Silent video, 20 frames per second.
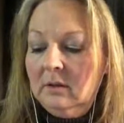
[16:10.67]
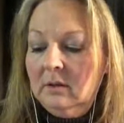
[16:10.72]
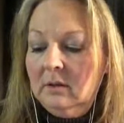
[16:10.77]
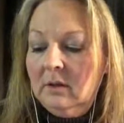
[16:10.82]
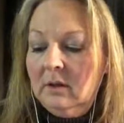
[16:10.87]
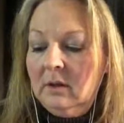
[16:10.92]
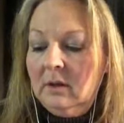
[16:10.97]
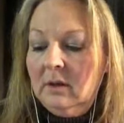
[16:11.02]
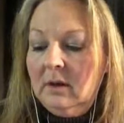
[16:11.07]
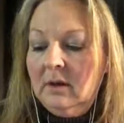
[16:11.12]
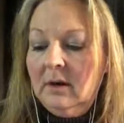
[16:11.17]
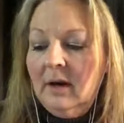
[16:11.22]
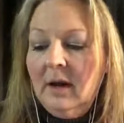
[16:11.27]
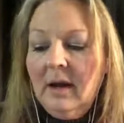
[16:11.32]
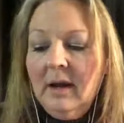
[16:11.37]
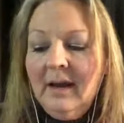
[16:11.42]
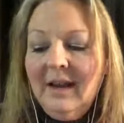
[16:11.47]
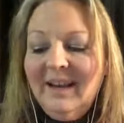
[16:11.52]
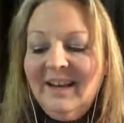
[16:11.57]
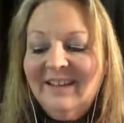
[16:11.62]
All
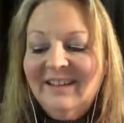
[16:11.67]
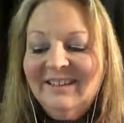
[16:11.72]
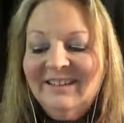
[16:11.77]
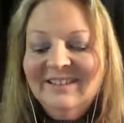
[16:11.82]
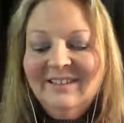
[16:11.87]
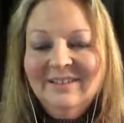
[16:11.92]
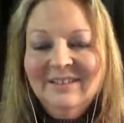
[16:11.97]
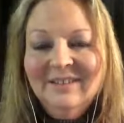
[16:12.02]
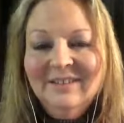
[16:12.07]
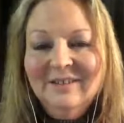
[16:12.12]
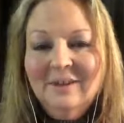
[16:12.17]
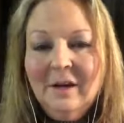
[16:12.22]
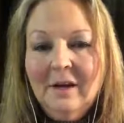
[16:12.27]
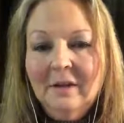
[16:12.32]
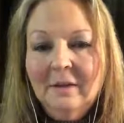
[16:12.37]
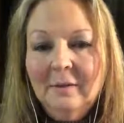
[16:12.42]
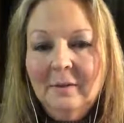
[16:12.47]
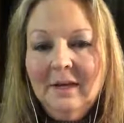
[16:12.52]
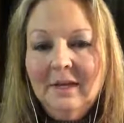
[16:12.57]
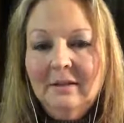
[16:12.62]
right, so let's talk
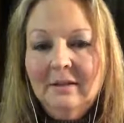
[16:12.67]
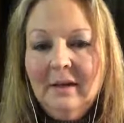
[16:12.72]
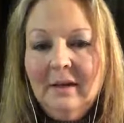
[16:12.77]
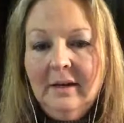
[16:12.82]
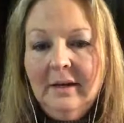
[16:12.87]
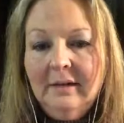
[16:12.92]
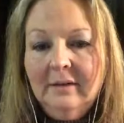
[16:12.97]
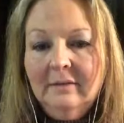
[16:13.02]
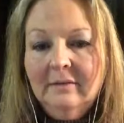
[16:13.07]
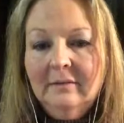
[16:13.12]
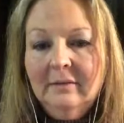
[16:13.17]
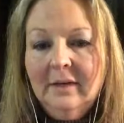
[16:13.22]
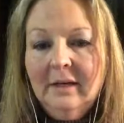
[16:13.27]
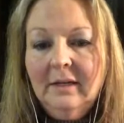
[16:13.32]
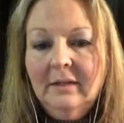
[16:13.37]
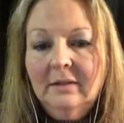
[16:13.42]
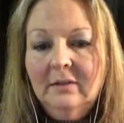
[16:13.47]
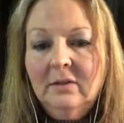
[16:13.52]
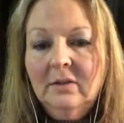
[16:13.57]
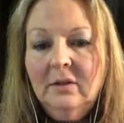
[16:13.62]
about lying, right? It's
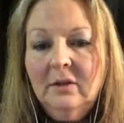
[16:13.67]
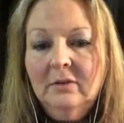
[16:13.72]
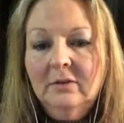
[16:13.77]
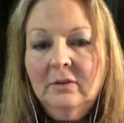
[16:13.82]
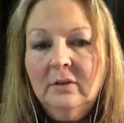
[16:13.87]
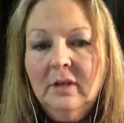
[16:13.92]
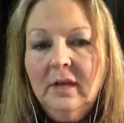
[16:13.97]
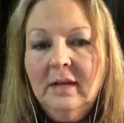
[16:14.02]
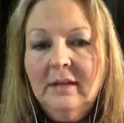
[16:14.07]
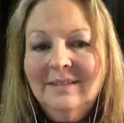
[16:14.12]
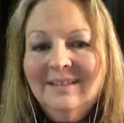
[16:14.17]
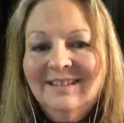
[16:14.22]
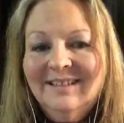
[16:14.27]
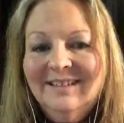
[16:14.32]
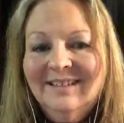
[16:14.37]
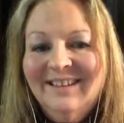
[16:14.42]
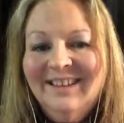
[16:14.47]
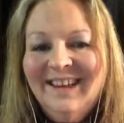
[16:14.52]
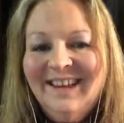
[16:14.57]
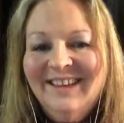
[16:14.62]
close cousin.
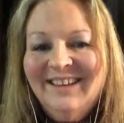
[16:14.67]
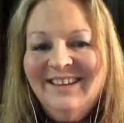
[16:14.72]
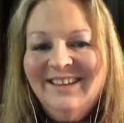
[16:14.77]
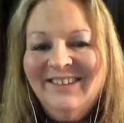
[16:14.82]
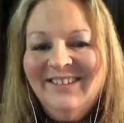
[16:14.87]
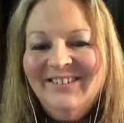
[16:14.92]
Thank you.